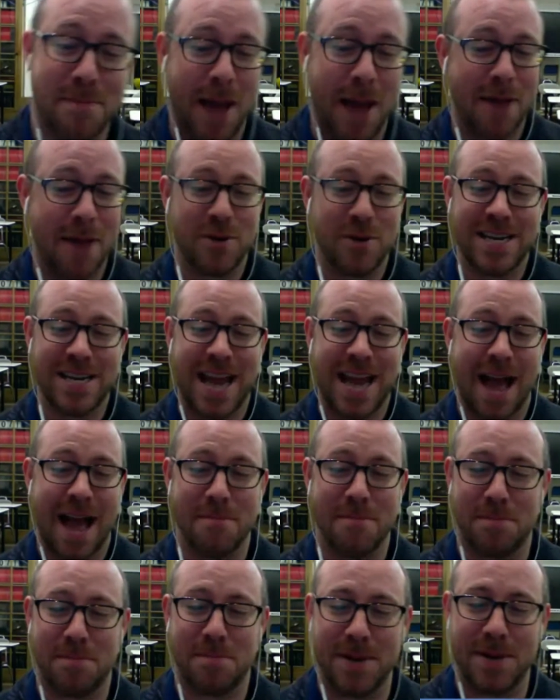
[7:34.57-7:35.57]
would
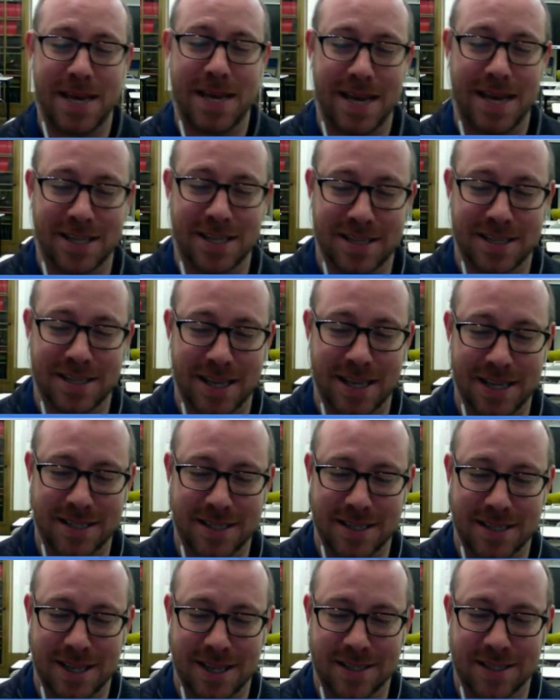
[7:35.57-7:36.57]
not be as
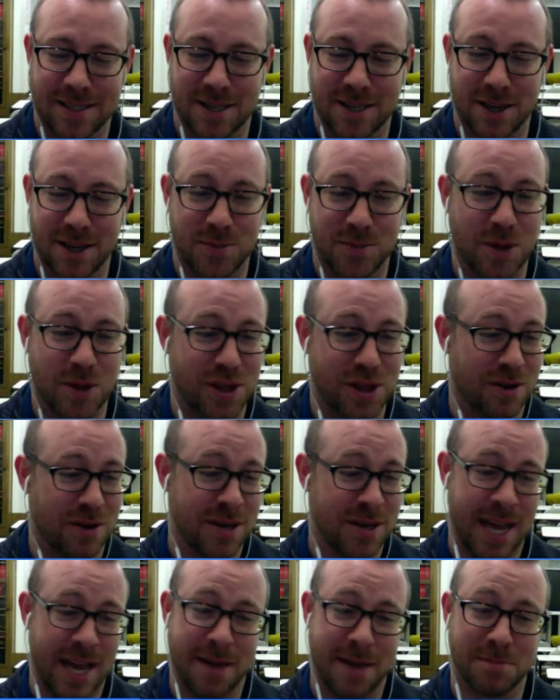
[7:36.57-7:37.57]
good with your
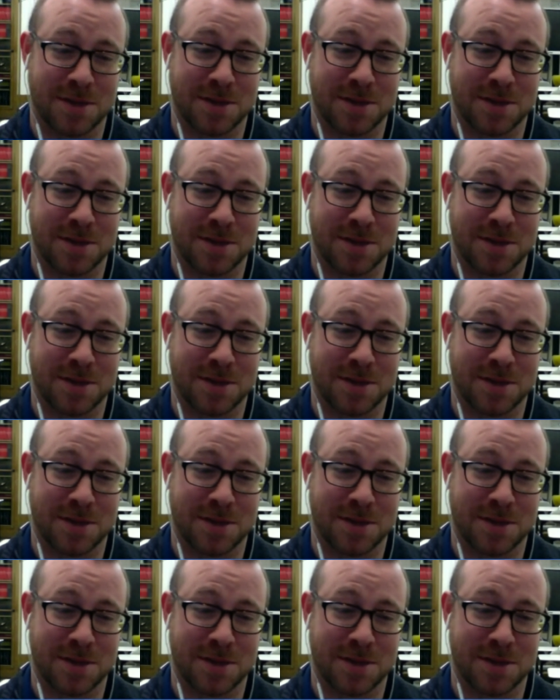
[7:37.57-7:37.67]
names.